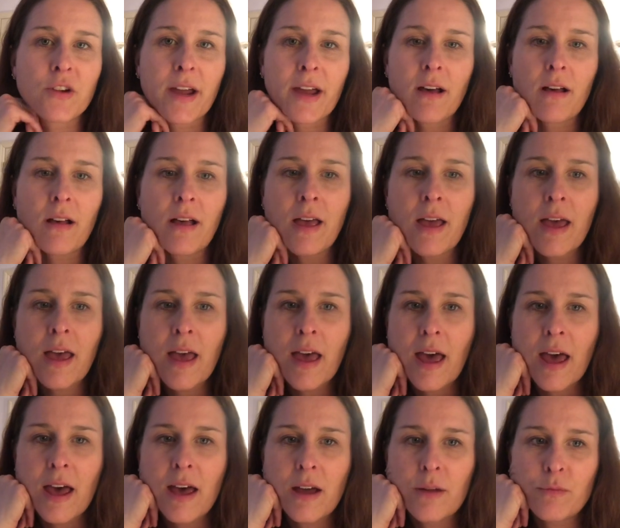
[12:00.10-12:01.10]
trail,
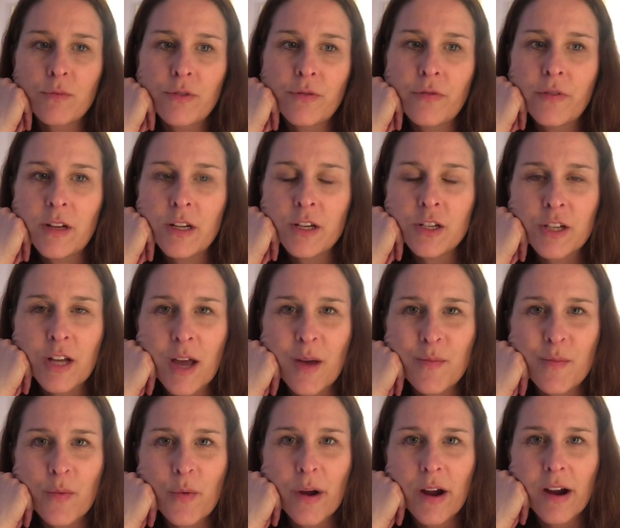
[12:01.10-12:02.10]
and we'll finish
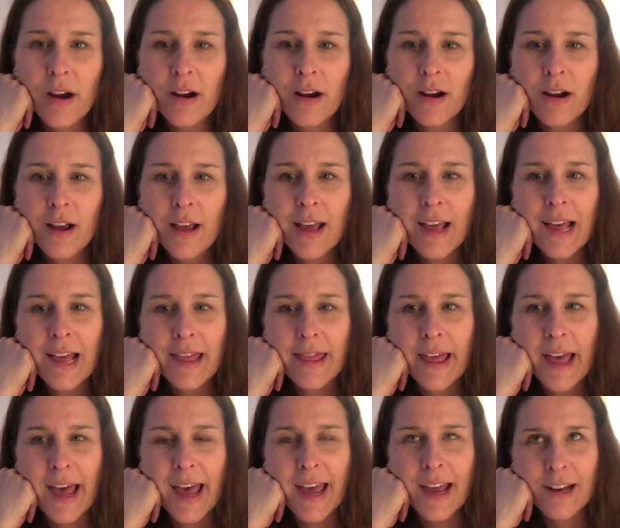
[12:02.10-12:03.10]
up where
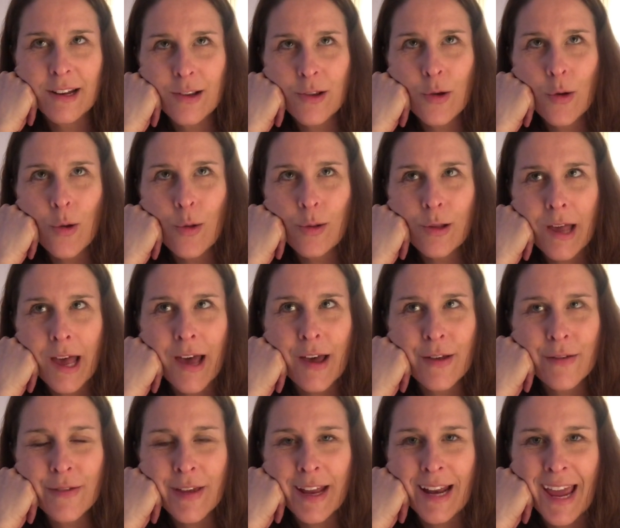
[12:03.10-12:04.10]
that goal
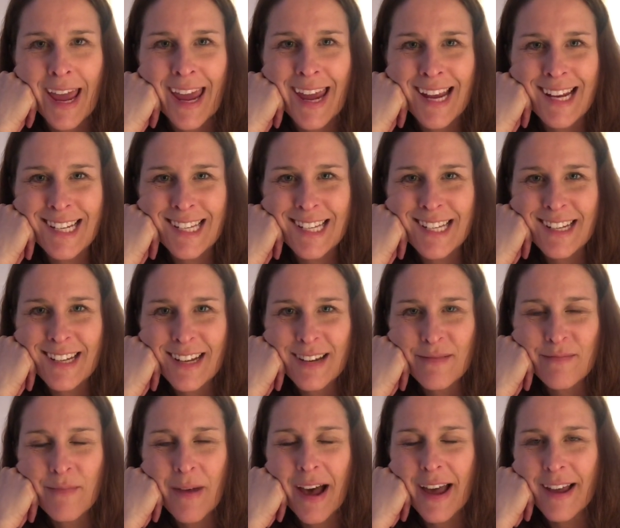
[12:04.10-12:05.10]
of an
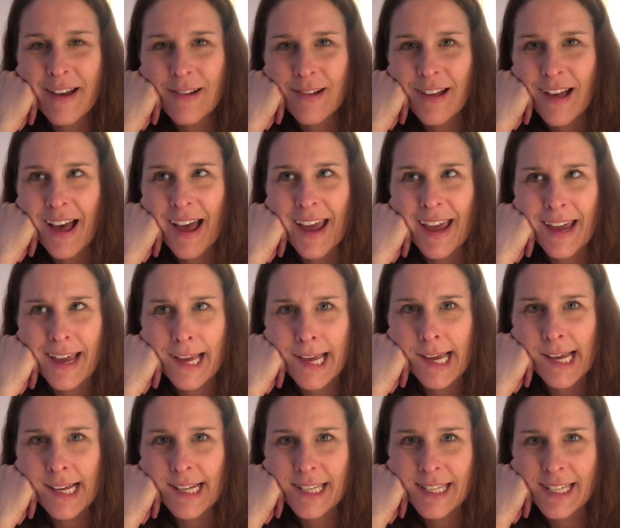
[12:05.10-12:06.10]
8-mile
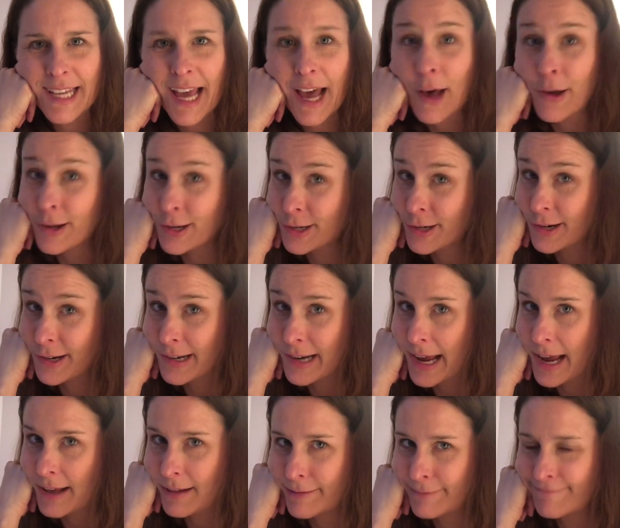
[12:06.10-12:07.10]
hike and see how it turned
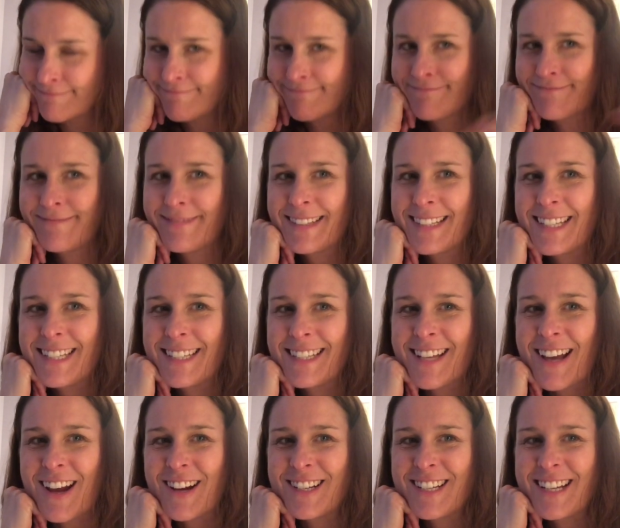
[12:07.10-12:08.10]
out.
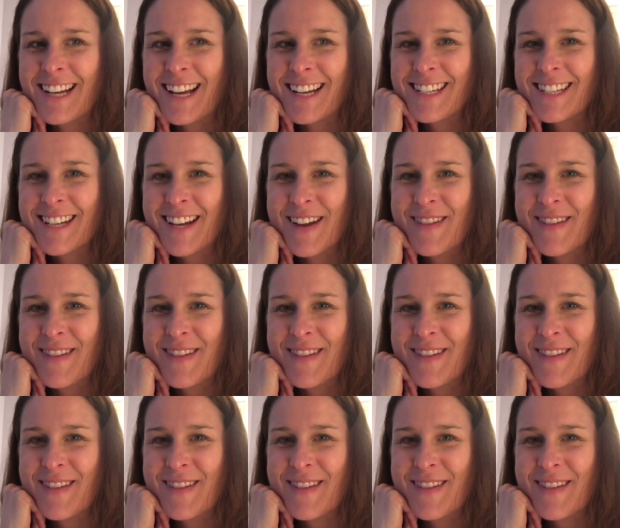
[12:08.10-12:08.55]
Talk to you next